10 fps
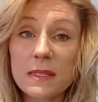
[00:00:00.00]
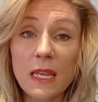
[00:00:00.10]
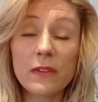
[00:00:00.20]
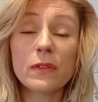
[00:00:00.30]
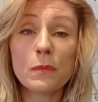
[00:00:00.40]

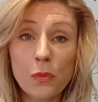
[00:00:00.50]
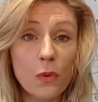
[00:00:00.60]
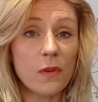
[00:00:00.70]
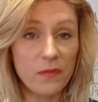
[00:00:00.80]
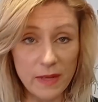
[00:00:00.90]
even
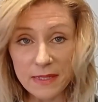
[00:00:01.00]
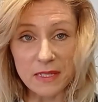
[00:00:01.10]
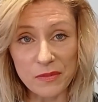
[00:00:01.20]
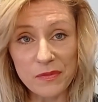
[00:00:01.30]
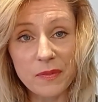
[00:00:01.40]
more
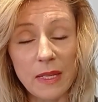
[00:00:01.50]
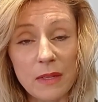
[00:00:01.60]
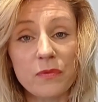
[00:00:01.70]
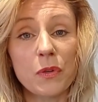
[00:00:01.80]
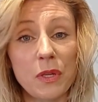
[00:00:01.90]
effective
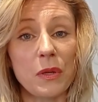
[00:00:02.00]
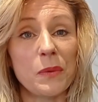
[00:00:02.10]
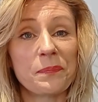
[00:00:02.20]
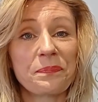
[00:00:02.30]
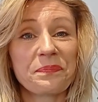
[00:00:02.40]
for you.
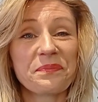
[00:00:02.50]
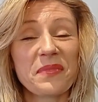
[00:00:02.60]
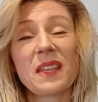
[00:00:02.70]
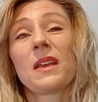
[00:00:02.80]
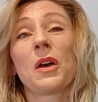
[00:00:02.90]

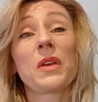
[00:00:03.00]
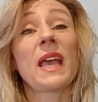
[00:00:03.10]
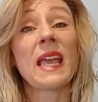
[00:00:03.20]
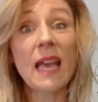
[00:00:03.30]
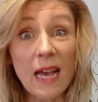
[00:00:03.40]

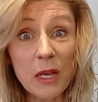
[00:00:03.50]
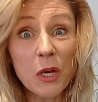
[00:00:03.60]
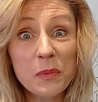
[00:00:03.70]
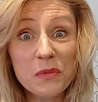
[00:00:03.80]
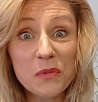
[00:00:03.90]
Okay, I
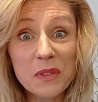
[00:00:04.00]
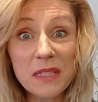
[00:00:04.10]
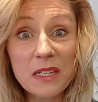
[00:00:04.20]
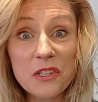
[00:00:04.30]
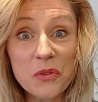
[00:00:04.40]
hope you've
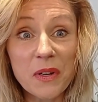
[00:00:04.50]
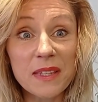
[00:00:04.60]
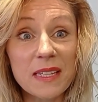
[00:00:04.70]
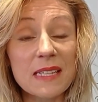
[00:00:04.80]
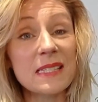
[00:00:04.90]
really
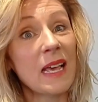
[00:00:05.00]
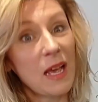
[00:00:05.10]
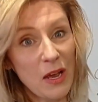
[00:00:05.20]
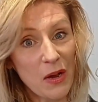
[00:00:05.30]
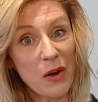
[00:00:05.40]
enjoyed this
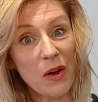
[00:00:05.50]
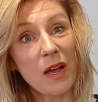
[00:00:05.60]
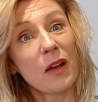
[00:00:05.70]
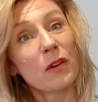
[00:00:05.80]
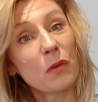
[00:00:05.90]

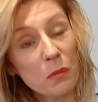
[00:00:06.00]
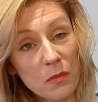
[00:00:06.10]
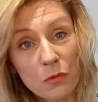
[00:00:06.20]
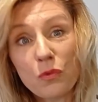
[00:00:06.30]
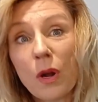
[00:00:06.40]

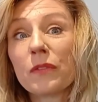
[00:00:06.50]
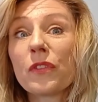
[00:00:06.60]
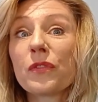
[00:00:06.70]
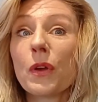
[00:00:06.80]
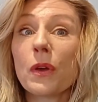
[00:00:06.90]
run
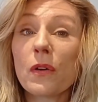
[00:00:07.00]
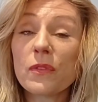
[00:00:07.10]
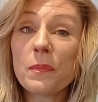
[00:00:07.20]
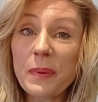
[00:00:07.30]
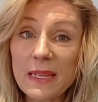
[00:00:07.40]
through of the
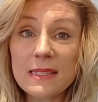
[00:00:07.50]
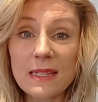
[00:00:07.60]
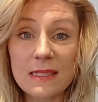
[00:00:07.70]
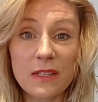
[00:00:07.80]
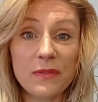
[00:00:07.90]

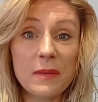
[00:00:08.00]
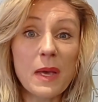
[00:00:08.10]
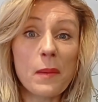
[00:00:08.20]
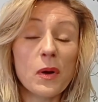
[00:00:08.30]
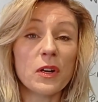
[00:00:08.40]
basics of
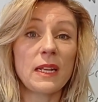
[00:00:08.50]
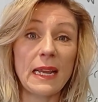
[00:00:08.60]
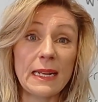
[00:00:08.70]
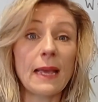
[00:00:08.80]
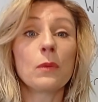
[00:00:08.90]
email
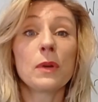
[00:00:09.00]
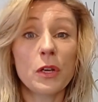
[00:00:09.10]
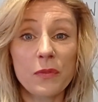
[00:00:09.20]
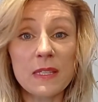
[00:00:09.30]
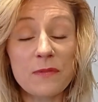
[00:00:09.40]
marketing. Now
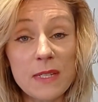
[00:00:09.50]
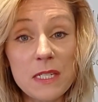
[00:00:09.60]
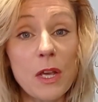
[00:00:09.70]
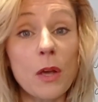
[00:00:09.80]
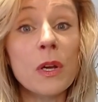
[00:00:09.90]
below this
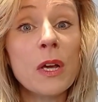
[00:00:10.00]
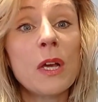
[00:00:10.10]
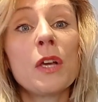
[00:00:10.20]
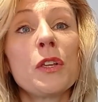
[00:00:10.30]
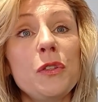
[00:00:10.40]
video
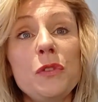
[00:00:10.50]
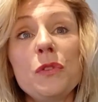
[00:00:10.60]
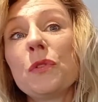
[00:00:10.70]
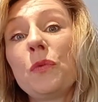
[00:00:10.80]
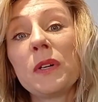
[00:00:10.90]

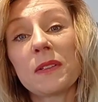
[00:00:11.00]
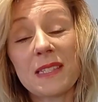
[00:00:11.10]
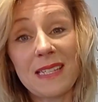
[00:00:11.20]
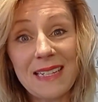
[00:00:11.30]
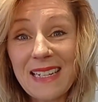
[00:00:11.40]
you will
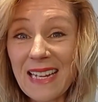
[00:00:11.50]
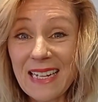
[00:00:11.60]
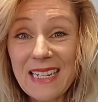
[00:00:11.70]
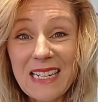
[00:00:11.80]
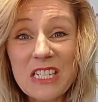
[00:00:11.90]
see a
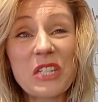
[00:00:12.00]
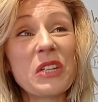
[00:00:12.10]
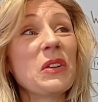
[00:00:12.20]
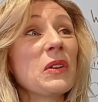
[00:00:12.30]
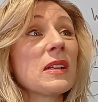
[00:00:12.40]
link
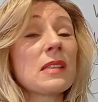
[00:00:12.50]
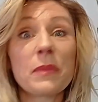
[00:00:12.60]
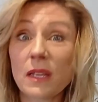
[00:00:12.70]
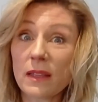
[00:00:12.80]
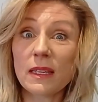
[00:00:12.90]
to
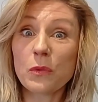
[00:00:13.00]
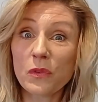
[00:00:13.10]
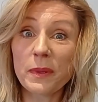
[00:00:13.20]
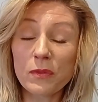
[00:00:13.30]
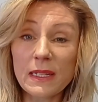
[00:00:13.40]
something I think
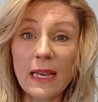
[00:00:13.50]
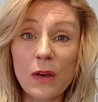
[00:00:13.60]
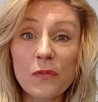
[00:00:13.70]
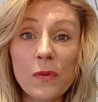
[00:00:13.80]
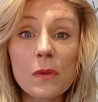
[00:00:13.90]
will be really
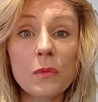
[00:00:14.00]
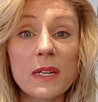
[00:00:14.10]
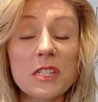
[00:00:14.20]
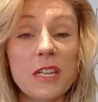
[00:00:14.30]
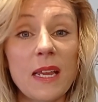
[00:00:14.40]
helpful,
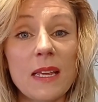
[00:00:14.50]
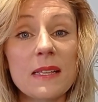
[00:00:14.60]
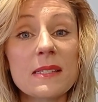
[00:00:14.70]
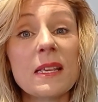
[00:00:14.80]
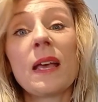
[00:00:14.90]
which
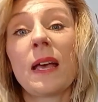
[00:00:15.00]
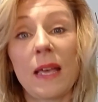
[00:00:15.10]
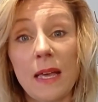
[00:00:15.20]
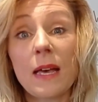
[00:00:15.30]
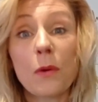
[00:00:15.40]
is
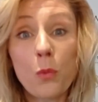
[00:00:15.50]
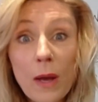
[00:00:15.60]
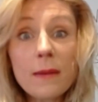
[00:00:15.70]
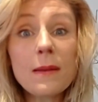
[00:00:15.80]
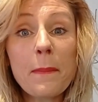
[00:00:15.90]
a
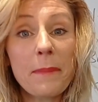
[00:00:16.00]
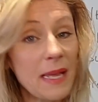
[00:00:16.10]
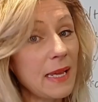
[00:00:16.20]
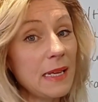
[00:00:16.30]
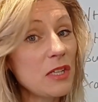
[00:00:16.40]

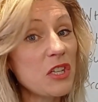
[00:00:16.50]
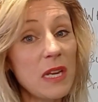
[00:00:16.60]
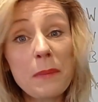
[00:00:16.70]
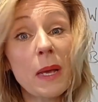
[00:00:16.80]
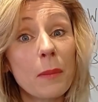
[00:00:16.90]
one-page
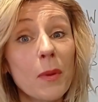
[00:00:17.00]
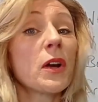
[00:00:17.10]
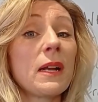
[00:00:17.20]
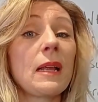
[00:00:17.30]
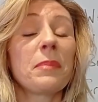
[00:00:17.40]
email
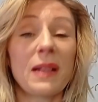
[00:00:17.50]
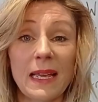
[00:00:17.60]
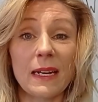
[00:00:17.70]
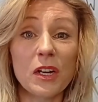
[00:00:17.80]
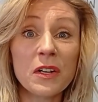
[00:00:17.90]
marketing
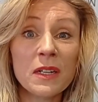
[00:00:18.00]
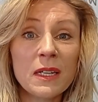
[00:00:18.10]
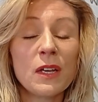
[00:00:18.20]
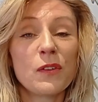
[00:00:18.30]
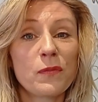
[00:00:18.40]
planner
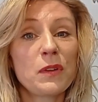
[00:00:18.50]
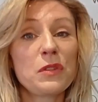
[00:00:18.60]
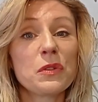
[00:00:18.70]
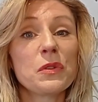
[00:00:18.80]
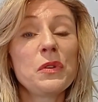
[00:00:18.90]
for
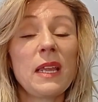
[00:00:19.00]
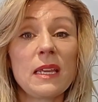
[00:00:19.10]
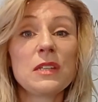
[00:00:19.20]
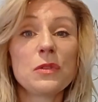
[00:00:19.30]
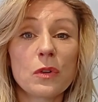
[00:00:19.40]
you
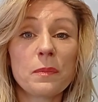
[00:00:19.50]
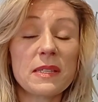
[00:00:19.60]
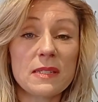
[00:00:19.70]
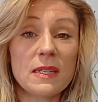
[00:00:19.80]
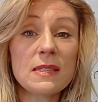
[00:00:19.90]
in your
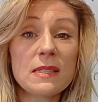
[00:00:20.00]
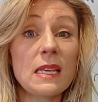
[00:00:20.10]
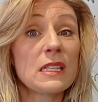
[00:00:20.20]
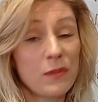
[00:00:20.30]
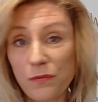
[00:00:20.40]
business.
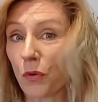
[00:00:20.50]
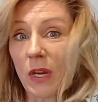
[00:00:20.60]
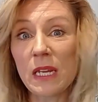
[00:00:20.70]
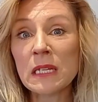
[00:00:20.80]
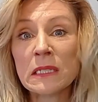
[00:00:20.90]
It's
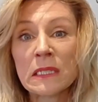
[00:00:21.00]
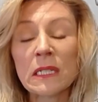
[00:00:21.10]
free,